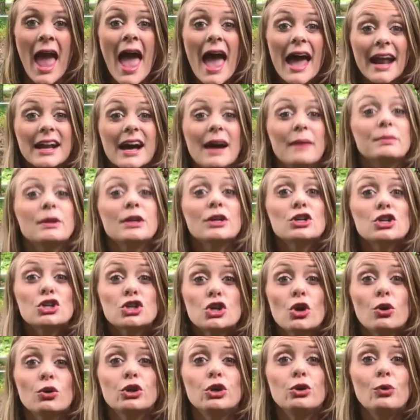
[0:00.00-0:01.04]
And I'm going to
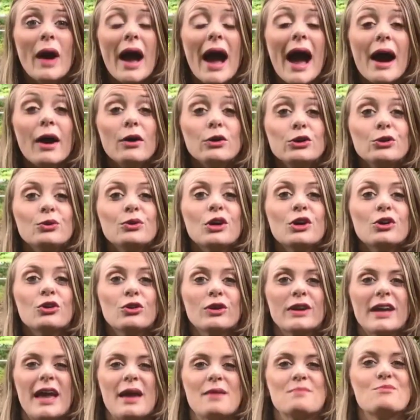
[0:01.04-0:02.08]
show you how you can
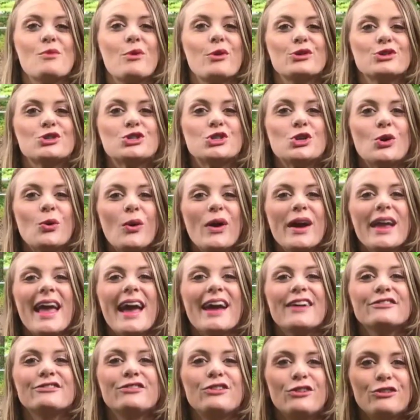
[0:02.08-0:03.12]
create more joy
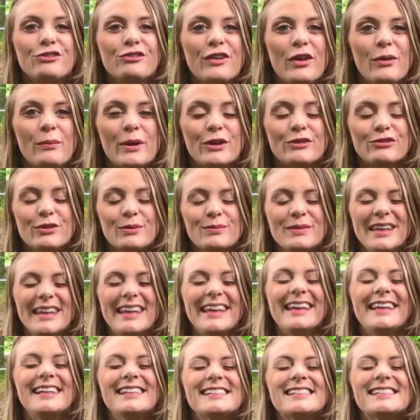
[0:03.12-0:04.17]
and fulfillment from the
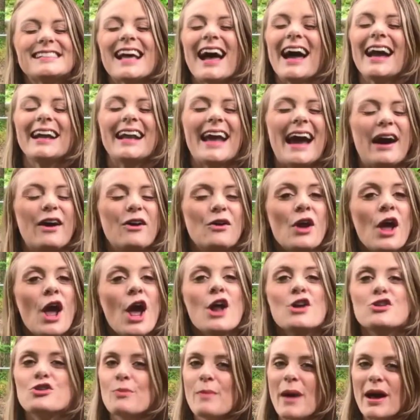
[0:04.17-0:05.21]
inside out,
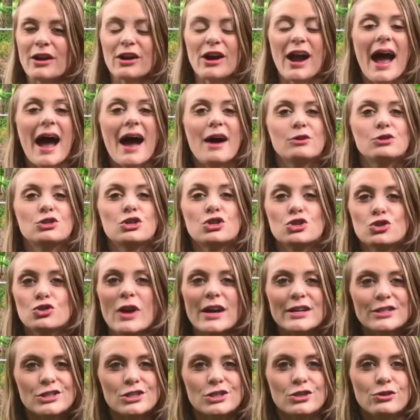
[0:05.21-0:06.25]
no matter how
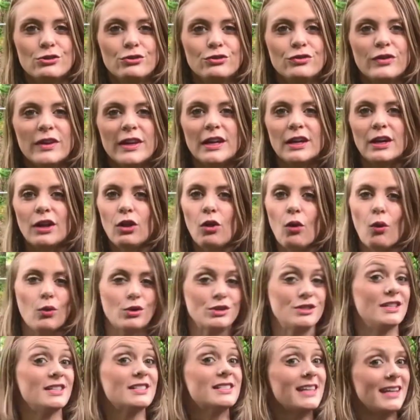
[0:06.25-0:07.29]
stressed you feel or
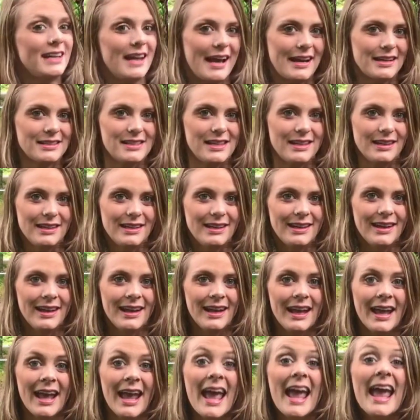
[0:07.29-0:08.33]
disconnected.
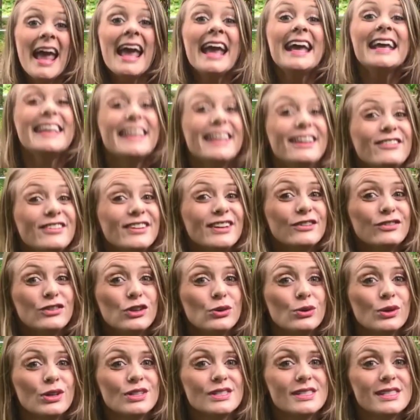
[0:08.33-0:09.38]
Even if
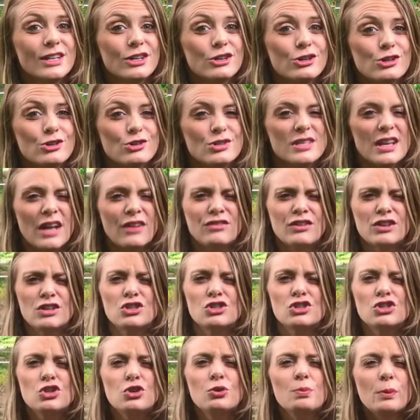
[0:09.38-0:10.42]
you consider yourself a
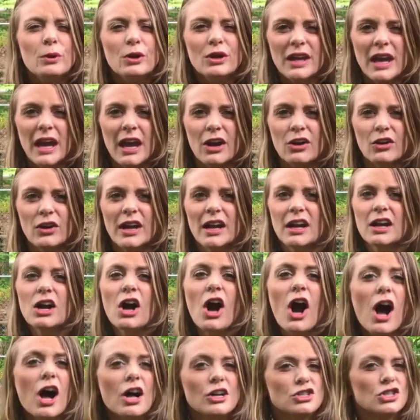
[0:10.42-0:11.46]
super caring,
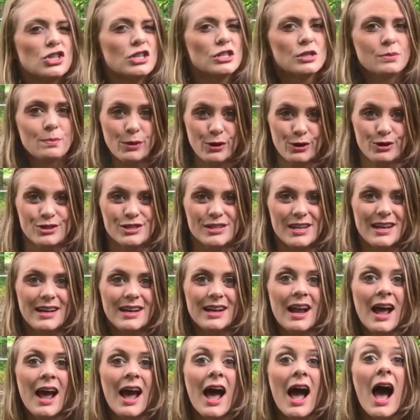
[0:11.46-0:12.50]
conscious person,
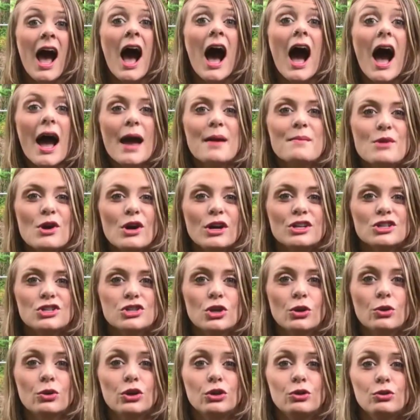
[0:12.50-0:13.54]
I'm going to
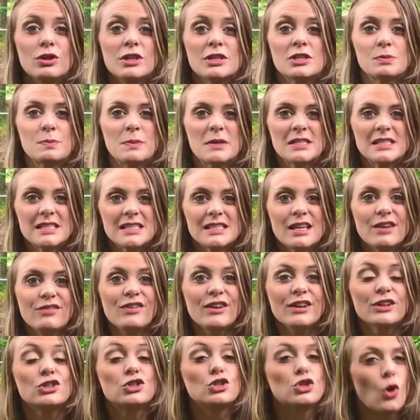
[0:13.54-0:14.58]
show you the
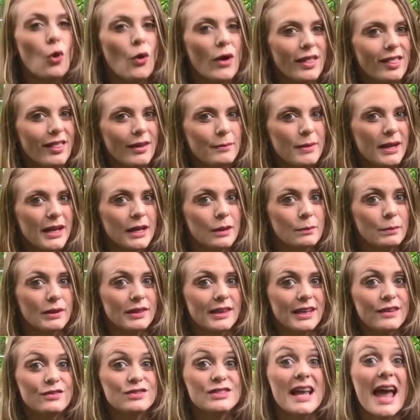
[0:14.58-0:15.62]
specific joy-limiting
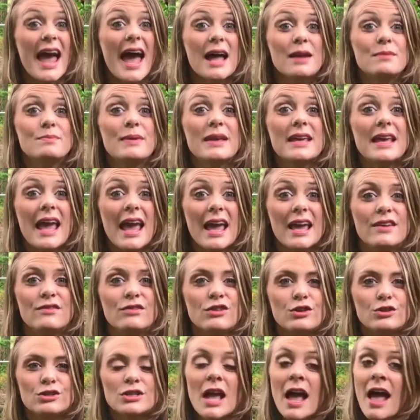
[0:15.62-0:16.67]
beliefs and
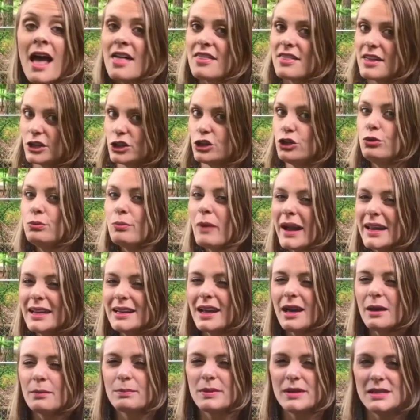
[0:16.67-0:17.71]
behaviors that you might
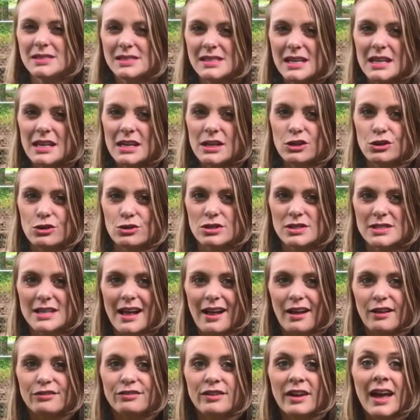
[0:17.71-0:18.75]
not be seeing
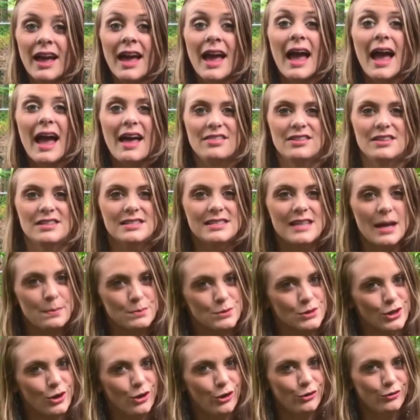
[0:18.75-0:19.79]
yourself and the
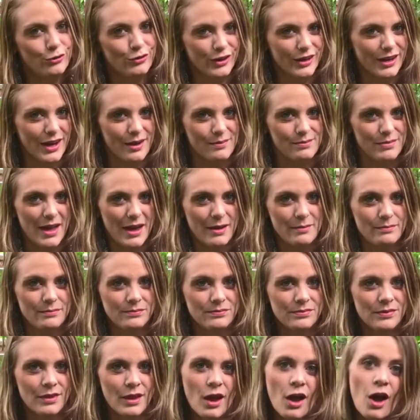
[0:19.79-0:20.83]
steps to overcome them.
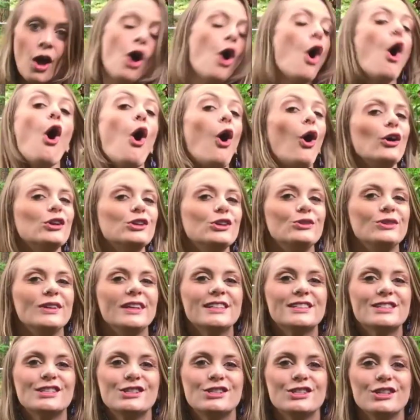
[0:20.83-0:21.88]
All you
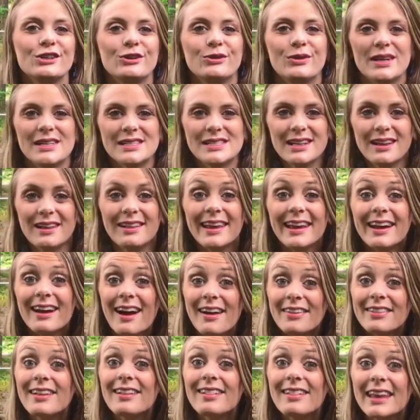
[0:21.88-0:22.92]
need to do is click
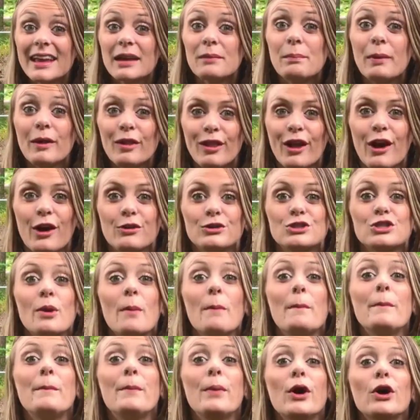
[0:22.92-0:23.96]
on the link below to
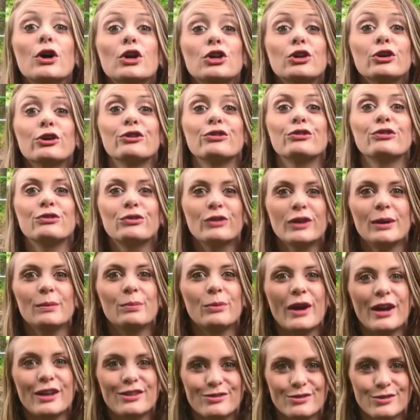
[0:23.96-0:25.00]
book your free
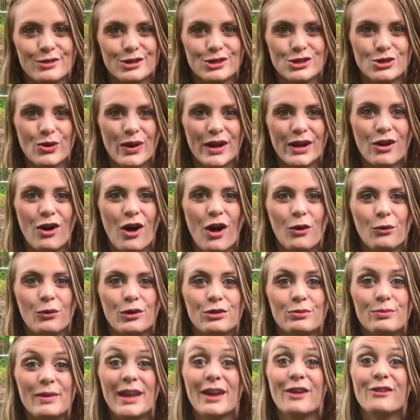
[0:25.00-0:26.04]
Breakthrough to Joy call
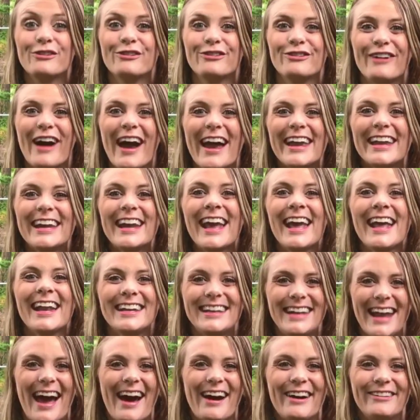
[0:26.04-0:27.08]
with me right
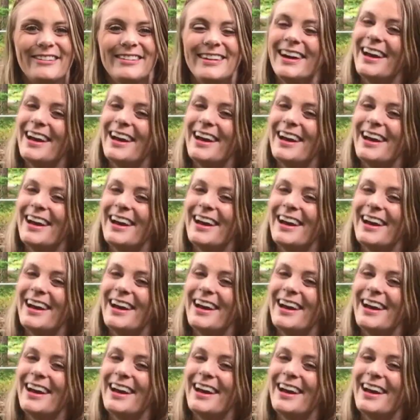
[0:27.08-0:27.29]
now.